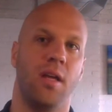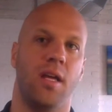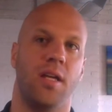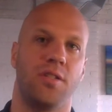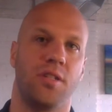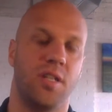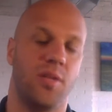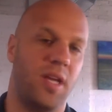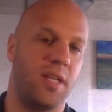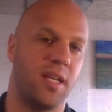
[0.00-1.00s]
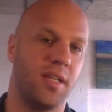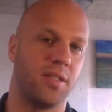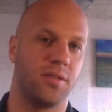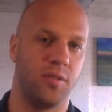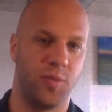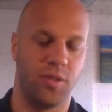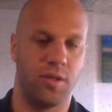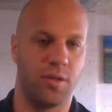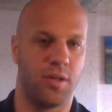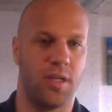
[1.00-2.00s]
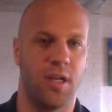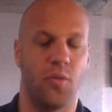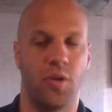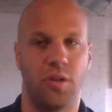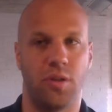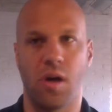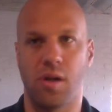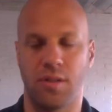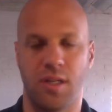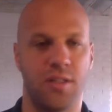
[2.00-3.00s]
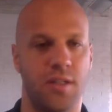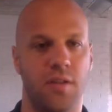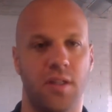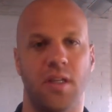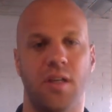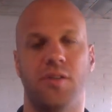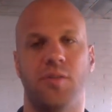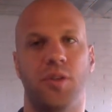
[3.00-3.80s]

It's just, it may take us a little bit longer right now with the holidays and everything else.